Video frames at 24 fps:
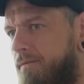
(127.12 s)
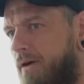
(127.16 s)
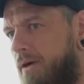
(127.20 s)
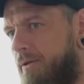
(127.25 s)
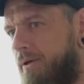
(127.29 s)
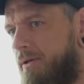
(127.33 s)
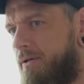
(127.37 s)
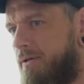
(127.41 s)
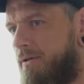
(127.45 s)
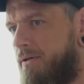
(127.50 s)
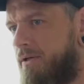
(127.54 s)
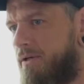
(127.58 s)
I
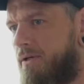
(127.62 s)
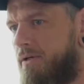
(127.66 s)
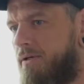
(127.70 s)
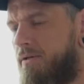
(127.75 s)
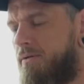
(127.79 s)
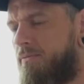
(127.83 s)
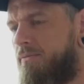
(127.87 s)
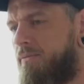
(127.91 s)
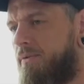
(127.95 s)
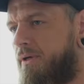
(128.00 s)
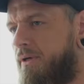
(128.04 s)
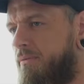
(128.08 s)
mean, the
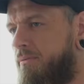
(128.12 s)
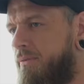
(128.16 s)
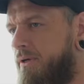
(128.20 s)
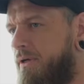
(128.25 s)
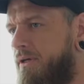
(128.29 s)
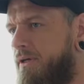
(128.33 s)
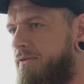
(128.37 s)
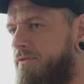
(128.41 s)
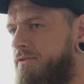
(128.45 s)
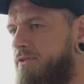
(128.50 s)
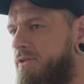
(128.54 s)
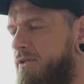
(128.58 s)

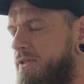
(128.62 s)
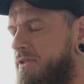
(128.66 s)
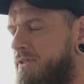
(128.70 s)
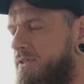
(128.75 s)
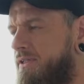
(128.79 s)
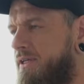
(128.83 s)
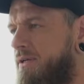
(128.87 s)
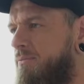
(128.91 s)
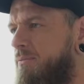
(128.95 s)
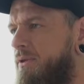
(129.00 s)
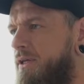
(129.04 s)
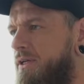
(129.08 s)
it gives you a
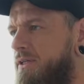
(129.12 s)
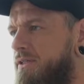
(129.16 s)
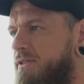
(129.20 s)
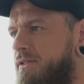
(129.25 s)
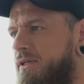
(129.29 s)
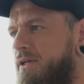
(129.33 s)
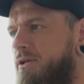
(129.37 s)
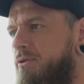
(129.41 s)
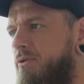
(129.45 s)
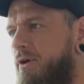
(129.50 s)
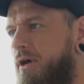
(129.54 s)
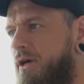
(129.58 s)

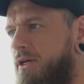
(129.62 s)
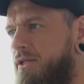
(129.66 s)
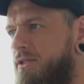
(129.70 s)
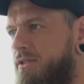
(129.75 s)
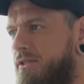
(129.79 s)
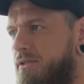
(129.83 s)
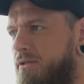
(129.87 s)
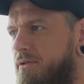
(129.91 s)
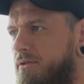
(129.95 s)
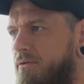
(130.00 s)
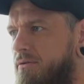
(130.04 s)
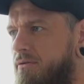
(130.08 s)
seamless
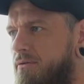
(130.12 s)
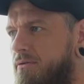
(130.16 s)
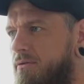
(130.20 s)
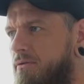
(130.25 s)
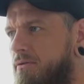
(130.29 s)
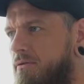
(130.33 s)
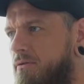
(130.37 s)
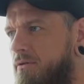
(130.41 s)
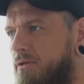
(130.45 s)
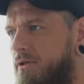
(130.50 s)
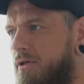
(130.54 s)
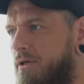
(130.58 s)
interaction,
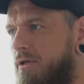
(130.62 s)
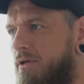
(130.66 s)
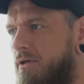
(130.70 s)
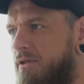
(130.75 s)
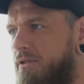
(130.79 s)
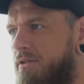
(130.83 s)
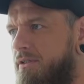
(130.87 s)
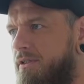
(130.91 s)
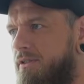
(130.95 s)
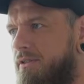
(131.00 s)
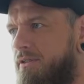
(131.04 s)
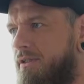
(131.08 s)

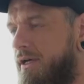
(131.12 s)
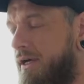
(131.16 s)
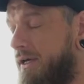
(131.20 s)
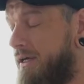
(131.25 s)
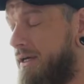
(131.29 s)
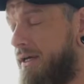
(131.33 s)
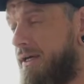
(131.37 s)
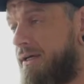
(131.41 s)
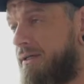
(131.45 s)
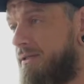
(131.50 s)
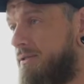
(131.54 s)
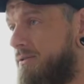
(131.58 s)
since I
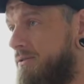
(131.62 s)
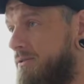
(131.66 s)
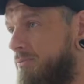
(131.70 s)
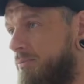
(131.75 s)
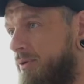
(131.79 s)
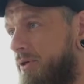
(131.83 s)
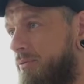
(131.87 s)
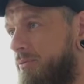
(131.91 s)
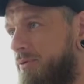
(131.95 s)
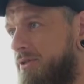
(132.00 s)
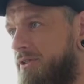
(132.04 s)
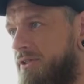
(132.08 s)
can't
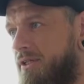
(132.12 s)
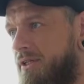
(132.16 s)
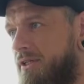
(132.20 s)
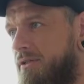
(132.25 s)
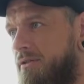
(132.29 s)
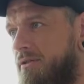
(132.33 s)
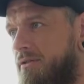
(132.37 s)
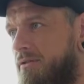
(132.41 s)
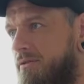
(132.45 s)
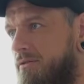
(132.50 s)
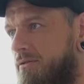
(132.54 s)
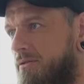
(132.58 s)
speak
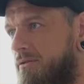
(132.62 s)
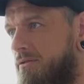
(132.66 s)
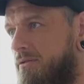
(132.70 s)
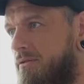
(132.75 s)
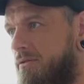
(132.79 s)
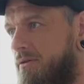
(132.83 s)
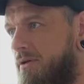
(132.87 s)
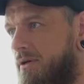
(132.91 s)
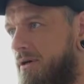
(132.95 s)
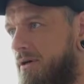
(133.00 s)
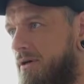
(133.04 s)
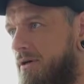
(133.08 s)
machine,
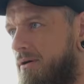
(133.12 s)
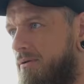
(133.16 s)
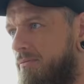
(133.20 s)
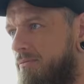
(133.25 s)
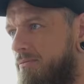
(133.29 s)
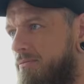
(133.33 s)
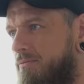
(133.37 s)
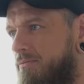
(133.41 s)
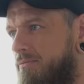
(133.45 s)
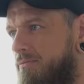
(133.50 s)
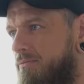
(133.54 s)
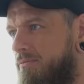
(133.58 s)

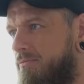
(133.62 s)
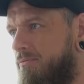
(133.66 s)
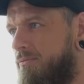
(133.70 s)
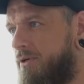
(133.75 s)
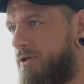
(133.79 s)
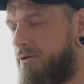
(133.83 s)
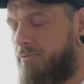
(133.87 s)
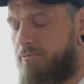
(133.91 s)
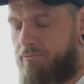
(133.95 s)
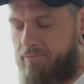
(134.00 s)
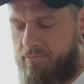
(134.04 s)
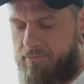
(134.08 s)
um,
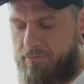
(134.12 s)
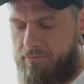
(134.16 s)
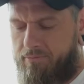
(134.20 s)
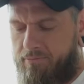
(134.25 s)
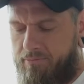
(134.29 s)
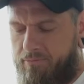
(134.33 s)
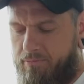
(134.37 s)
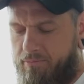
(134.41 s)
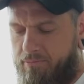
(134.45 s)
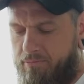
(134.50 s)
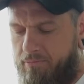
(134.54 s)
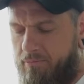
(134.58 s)
but
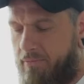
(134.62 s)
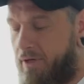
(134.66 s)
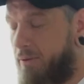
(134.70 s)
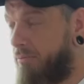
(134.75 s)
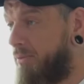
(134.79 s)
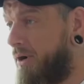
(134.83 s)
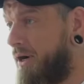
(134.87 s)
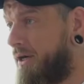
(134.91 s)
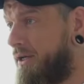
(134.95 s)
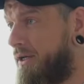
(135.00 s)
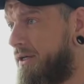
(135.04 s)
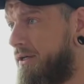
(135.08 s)
my
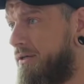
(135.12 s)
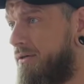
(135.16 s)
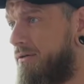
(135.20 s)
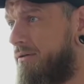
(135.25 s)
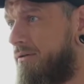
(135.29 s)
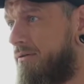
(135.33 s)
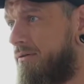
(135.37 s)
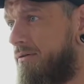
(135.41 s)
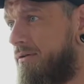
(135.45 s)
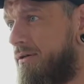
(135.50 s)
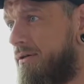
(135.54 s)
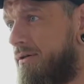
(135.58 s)
body
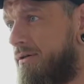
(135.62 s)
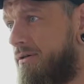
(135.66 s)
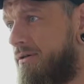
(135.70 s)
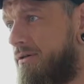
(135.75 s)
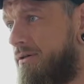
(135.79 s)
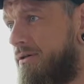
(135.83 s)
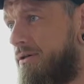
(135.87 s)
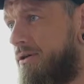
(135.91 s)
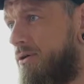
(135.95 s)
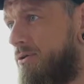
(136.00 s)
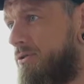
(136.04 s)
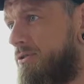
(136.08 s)

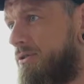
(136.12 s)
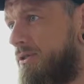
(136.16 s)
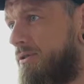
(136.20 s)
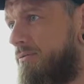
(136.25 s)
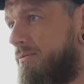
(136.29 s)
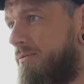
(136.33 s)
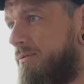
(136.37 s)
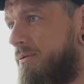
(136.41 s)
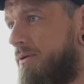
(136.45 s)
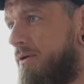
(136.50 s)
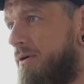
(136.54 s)
knows it.